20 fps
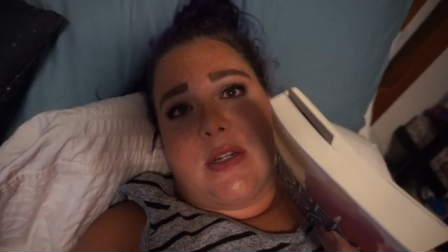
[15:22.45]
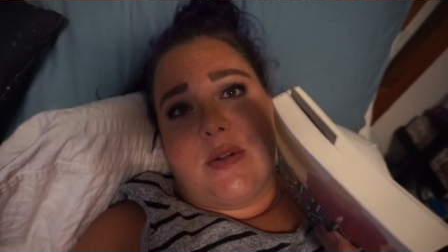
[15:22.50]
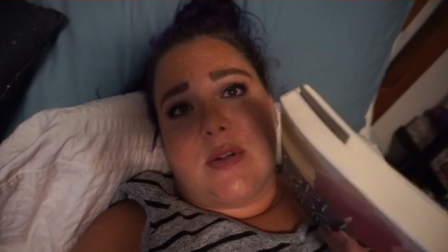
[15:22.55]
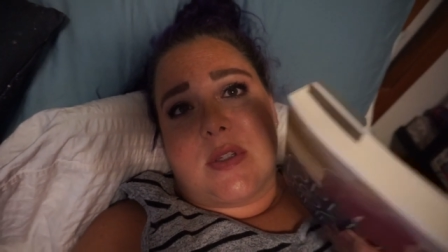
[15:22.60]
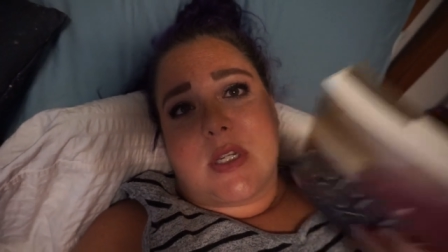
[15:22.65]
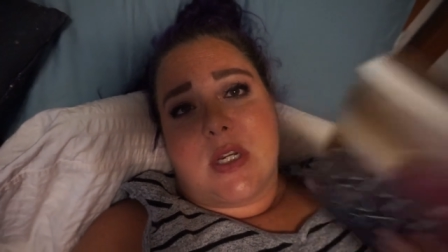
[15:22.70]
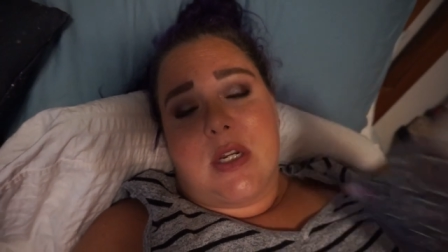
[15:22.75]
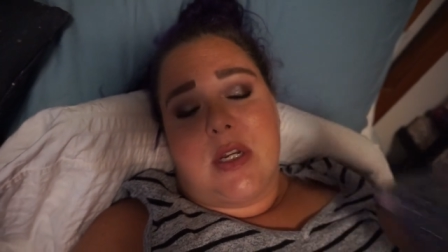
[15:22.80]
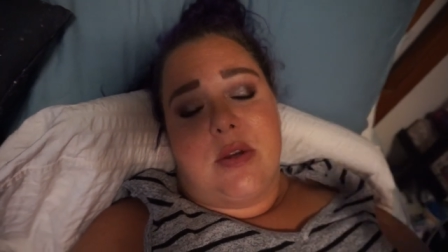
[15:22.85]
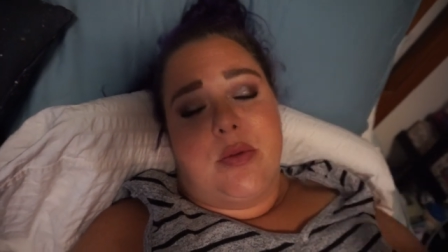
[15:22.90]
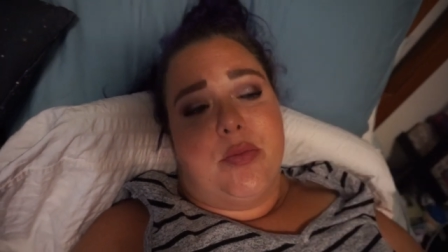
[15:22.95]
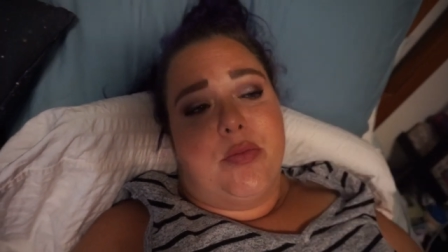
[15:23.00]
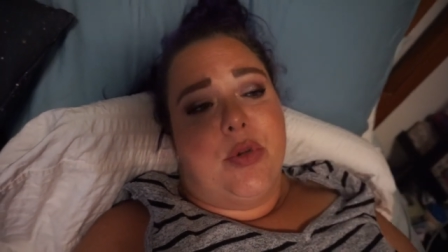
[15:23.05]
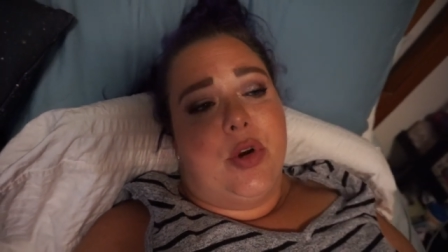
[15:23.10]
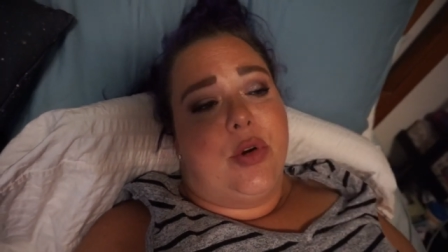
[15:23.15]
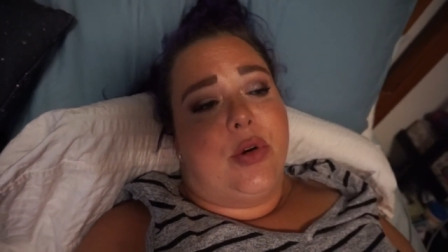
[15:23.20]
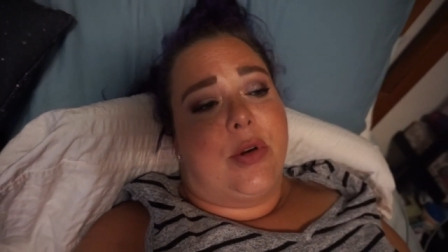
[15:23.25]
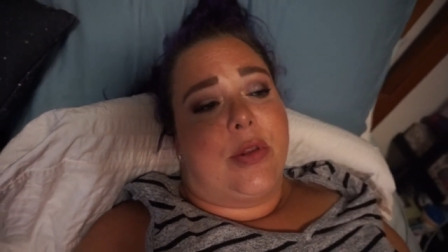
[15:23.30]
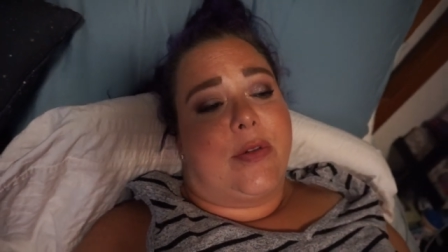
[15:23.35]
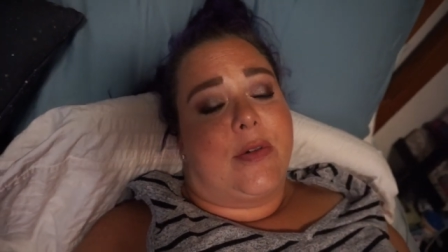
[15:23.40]
I'm just going to
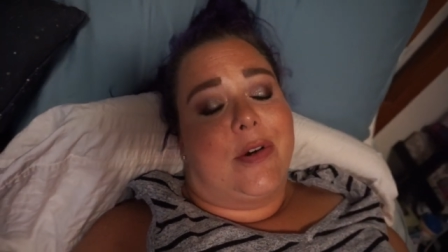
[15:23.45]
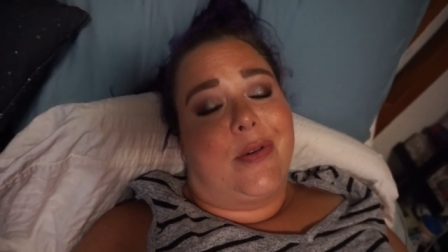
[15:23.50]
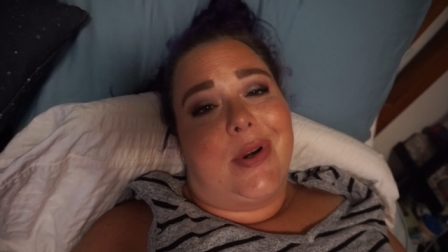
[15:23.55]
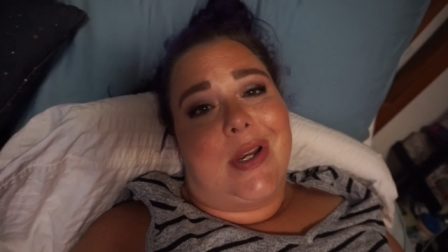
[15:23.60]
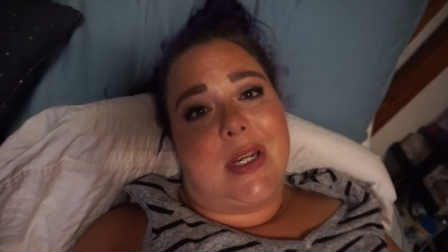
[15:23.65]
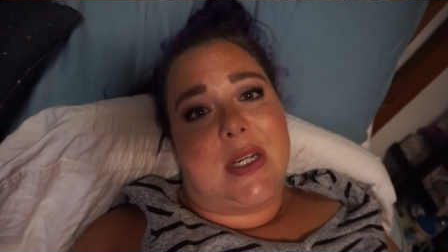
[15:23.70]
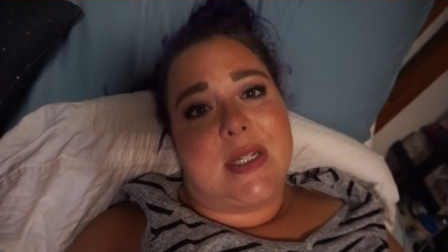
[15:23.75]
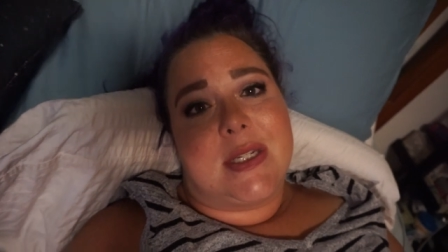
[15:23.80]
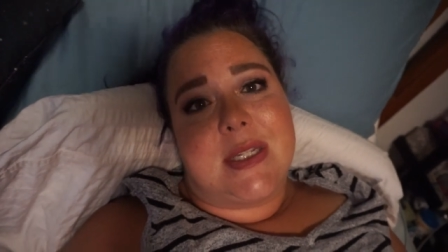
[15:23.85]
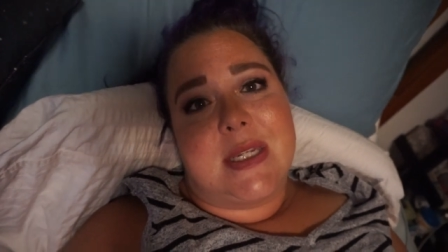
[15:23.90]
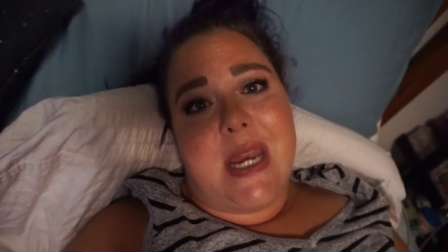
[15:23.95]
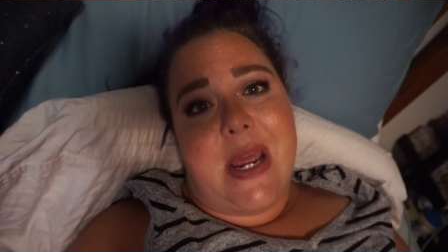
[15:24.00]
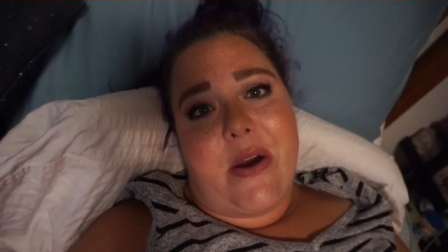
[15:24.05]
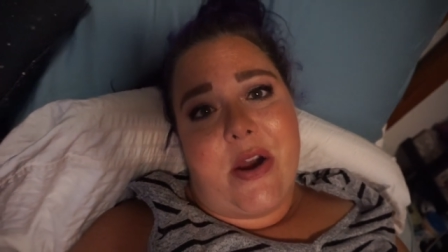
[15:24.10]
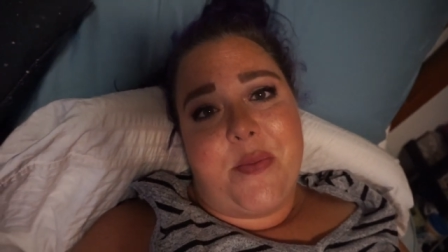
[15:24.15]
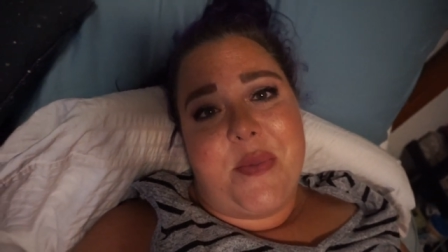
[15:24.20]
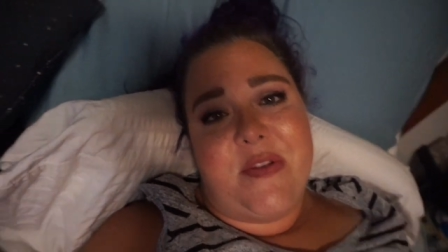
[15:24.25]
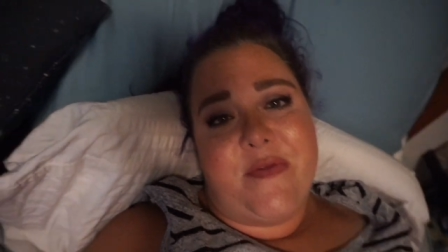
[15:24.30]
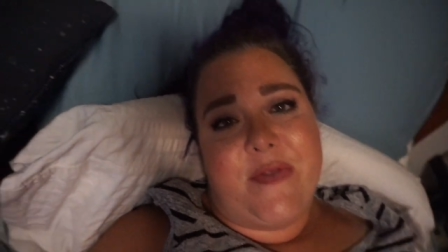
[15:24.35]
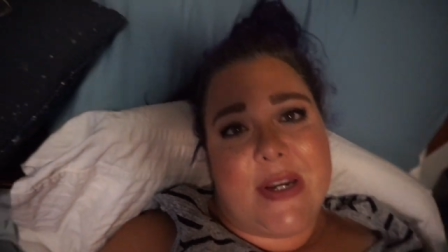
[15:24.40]
motor through it because now
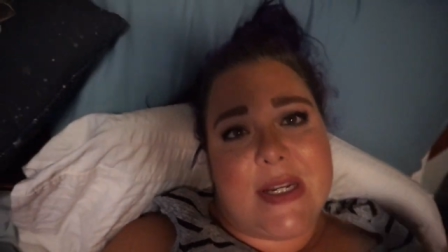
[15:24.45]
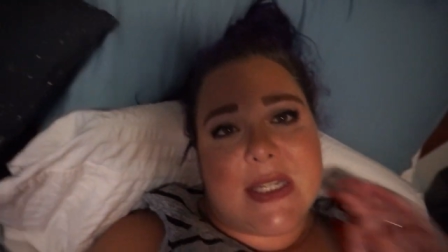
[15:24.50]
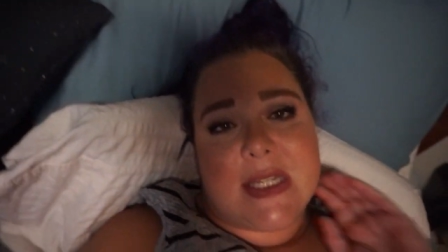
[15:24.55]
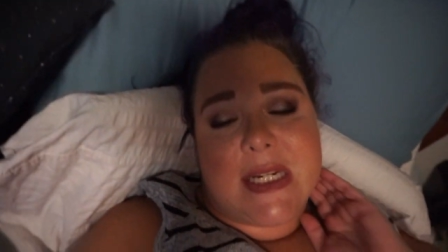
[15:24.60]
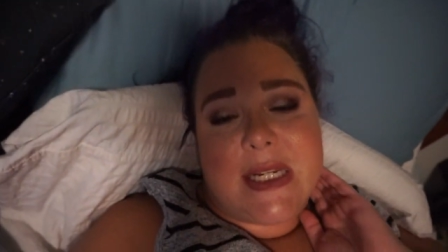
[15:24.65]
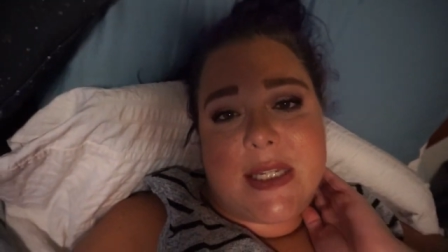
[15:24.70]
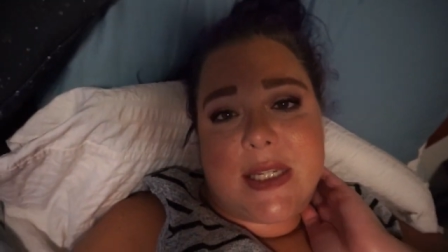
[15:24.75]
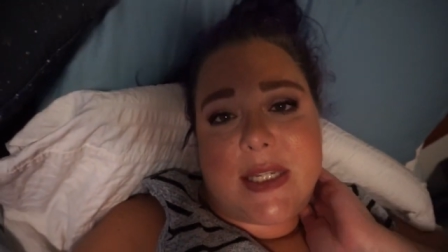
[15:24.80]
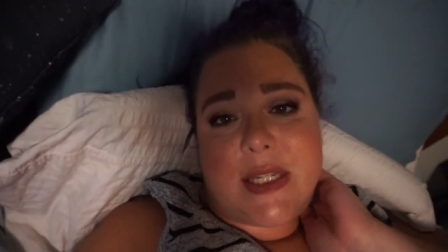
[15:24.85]
I'm invested.